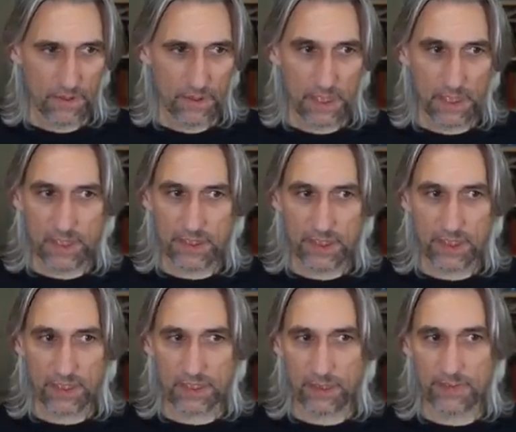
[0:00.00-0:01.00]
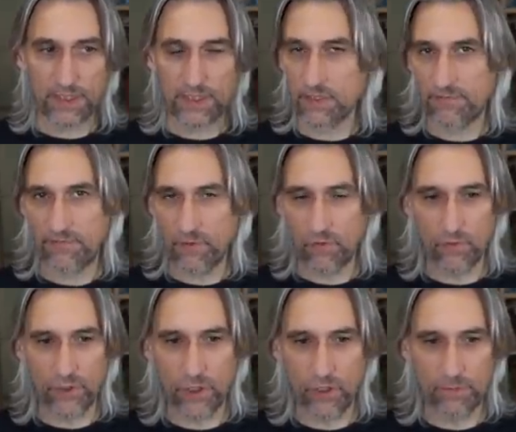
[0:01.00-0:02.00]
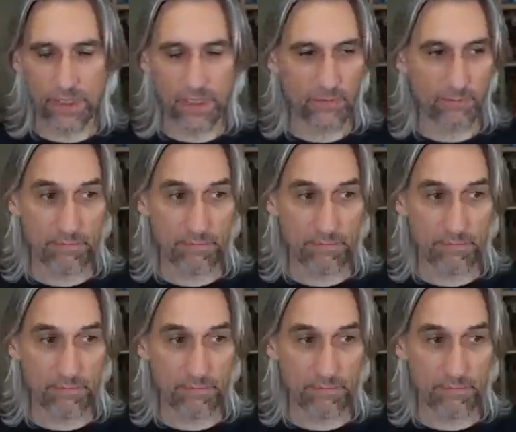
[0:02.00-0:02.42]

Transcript: King e six, I mean, this is a forlorn hope now.